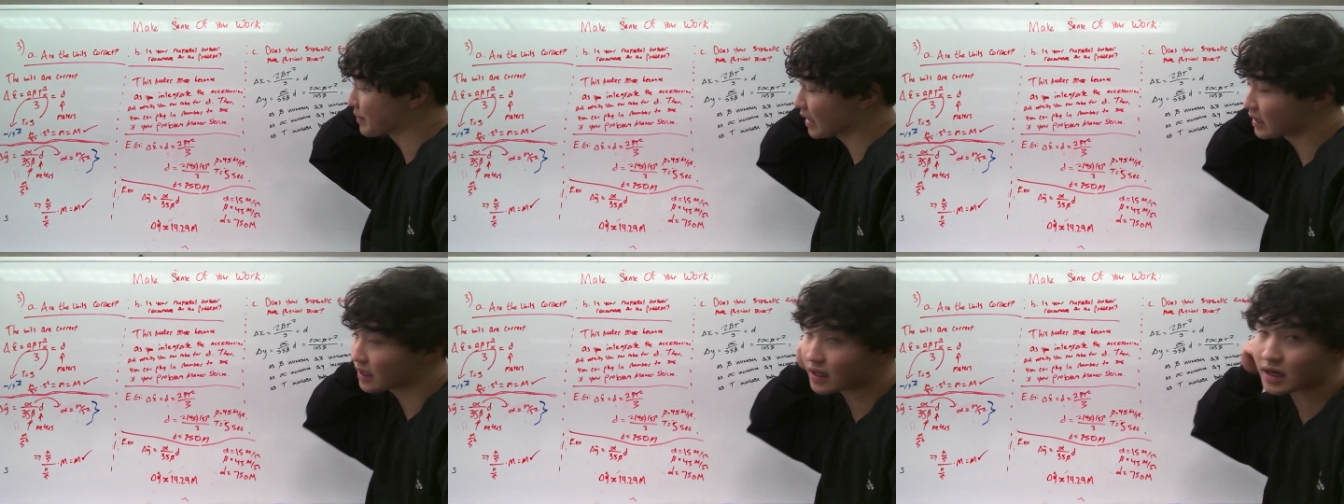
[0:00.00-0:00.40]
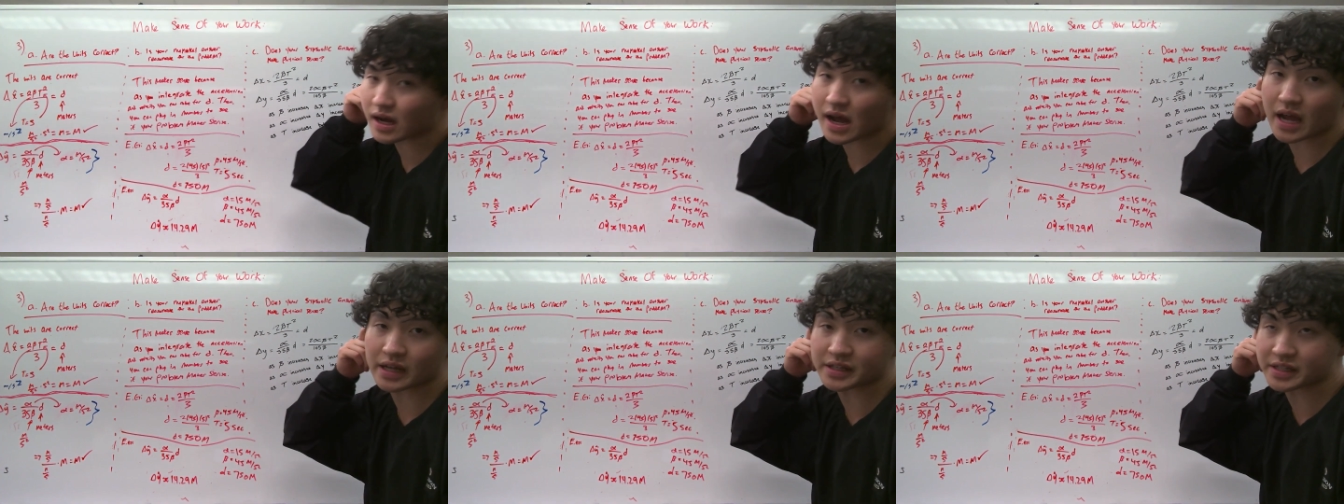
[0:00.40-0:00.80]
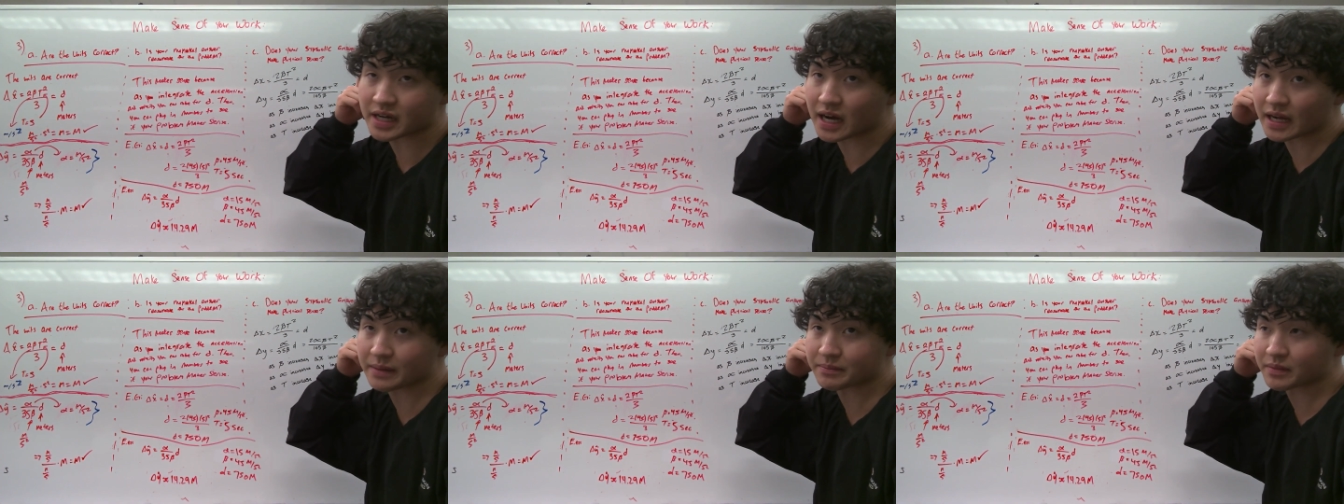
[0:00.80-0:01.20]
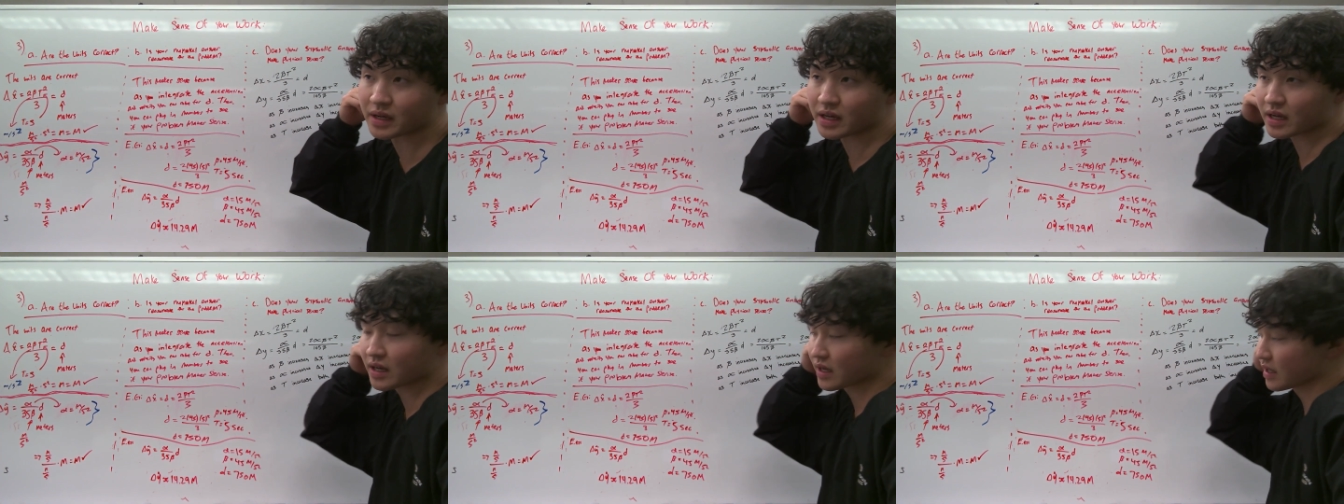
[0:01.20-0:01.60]
beta and time
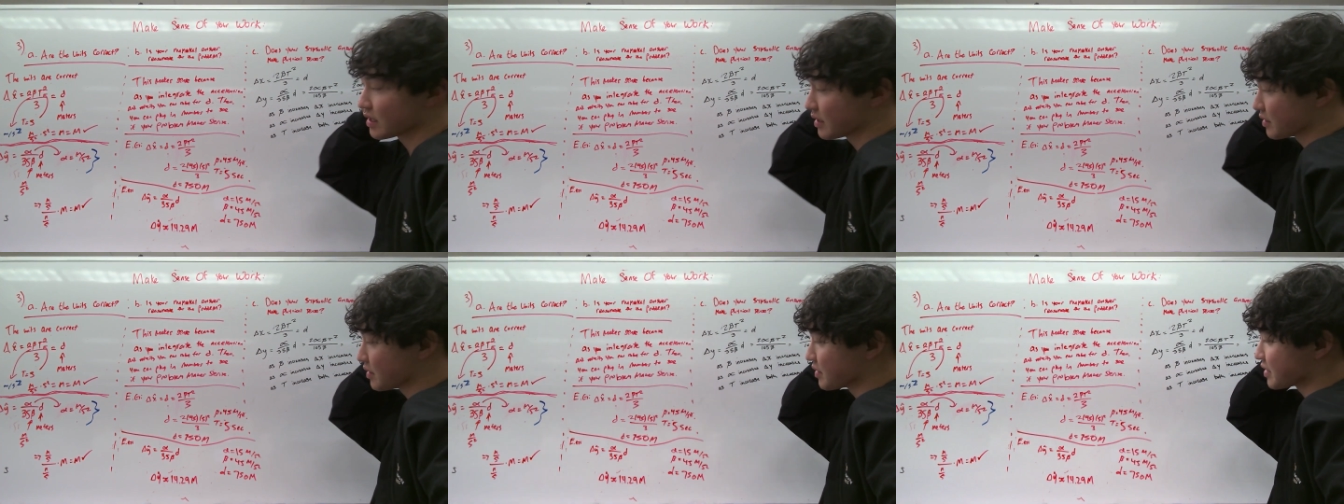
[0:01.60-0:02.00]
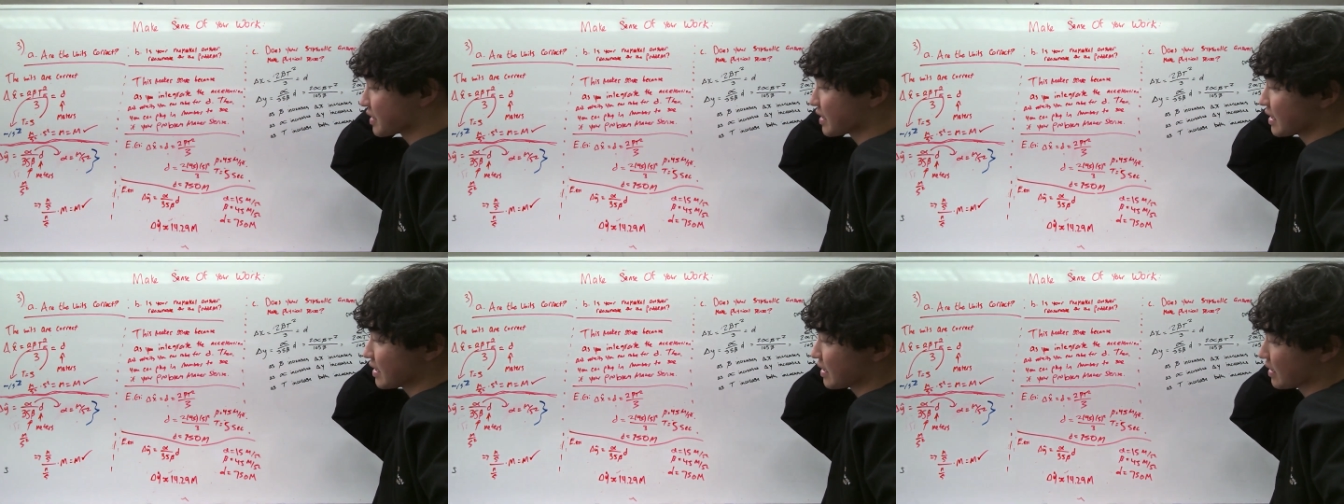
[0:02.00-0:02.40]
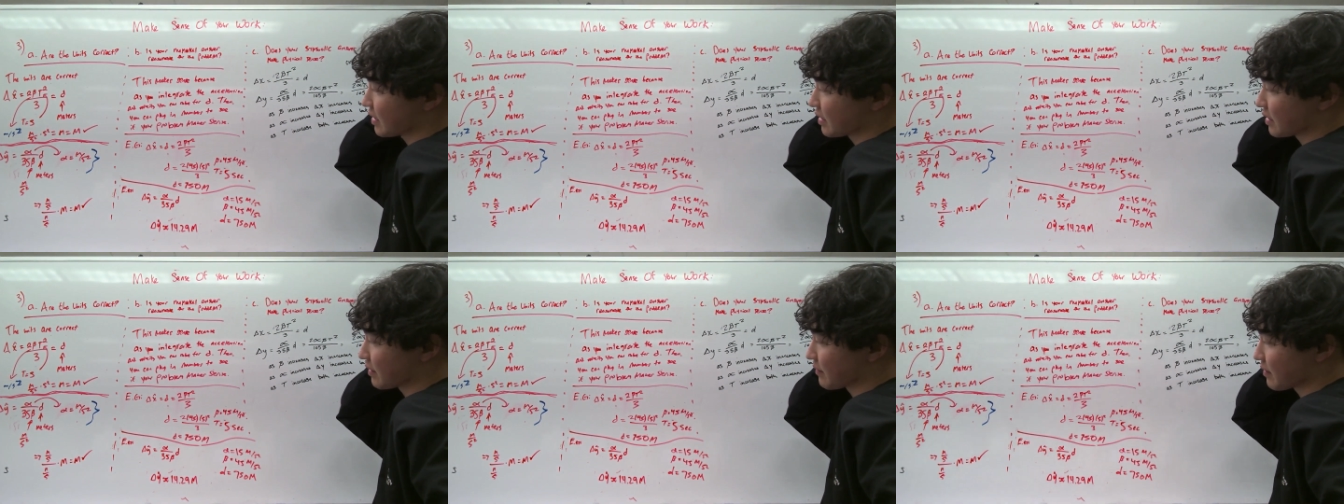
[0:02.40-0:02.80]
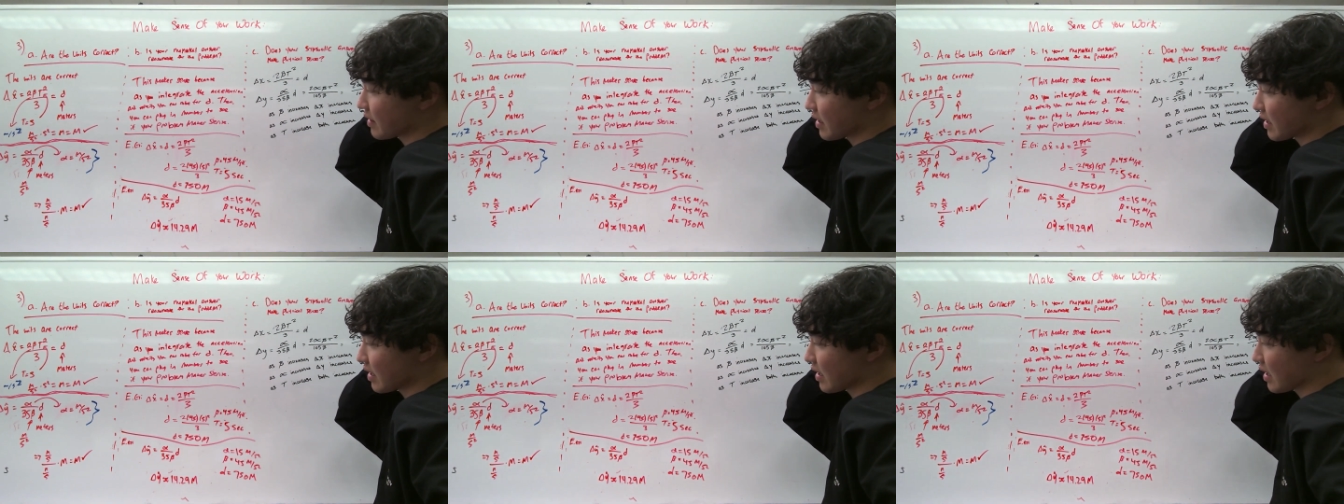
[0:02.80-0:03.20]
to see
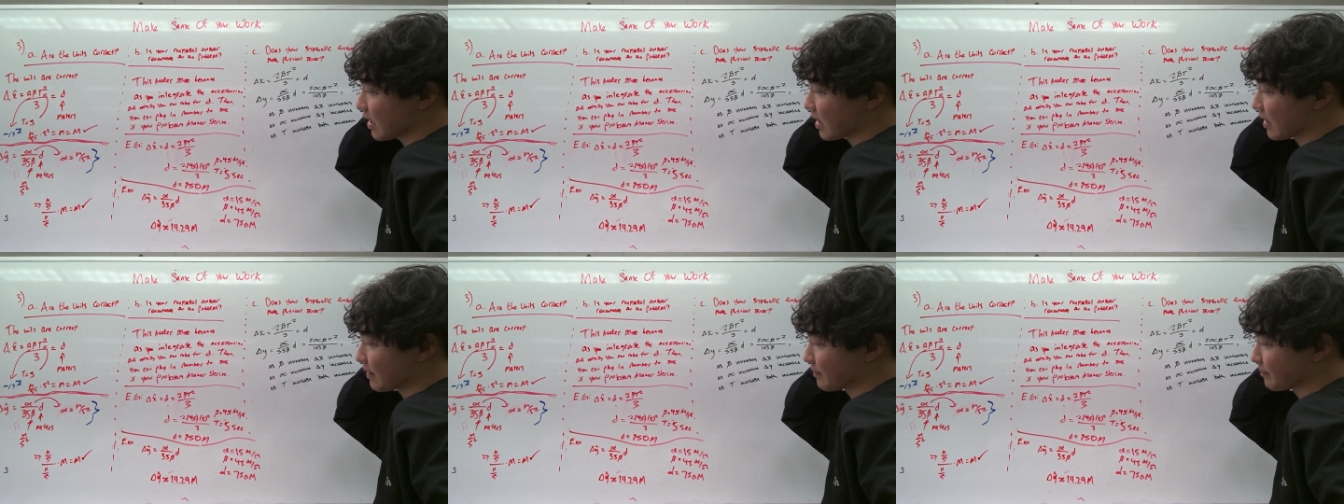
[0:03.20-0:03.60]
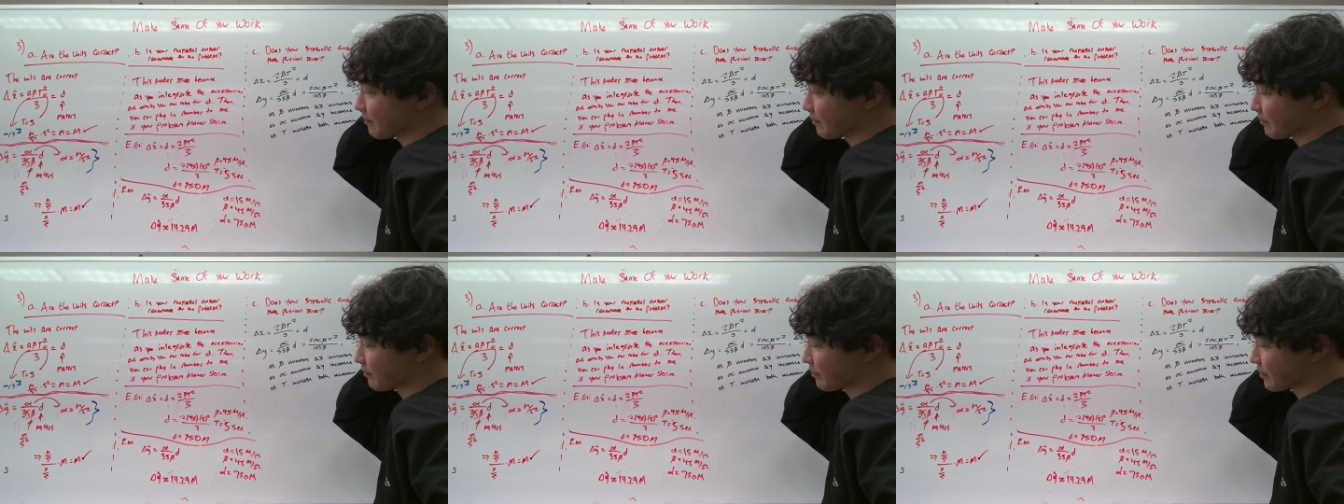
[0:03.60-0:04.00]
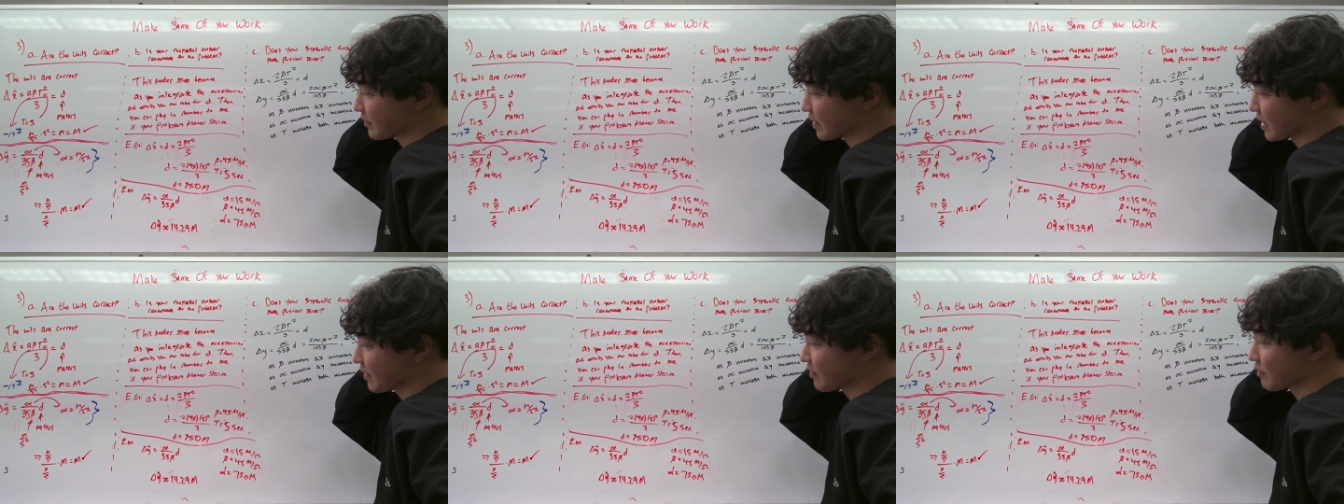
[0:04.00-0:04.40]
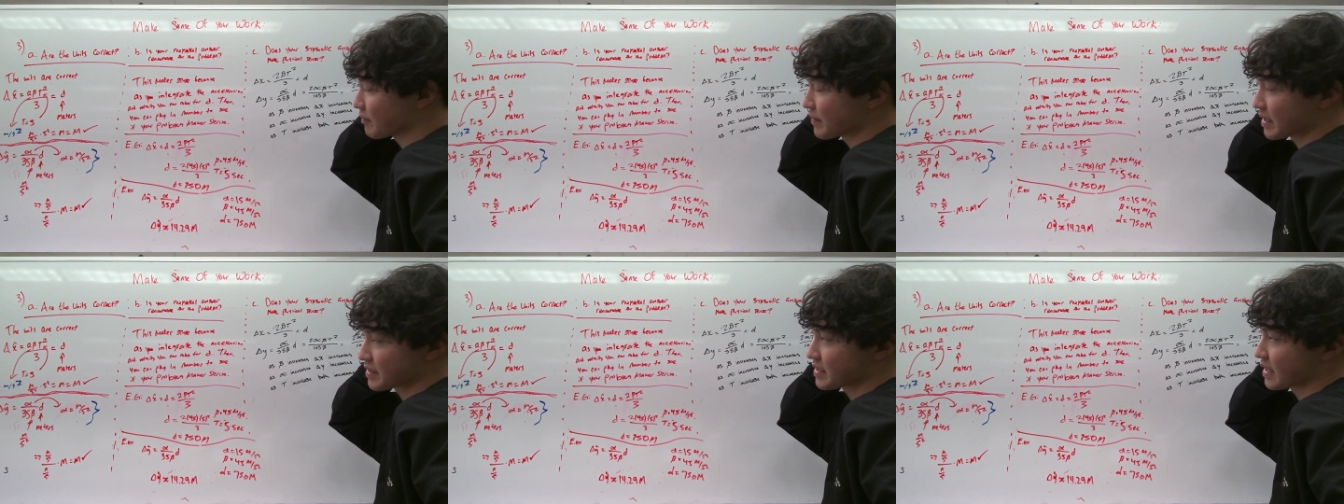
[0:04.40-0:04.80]
if it would
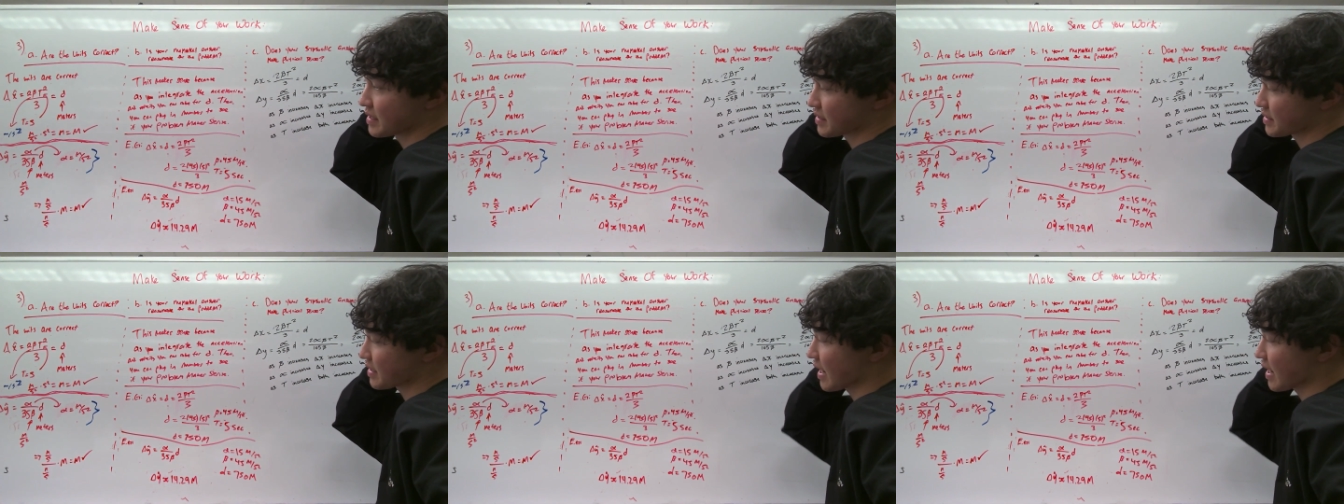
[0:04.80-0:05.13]
make sense.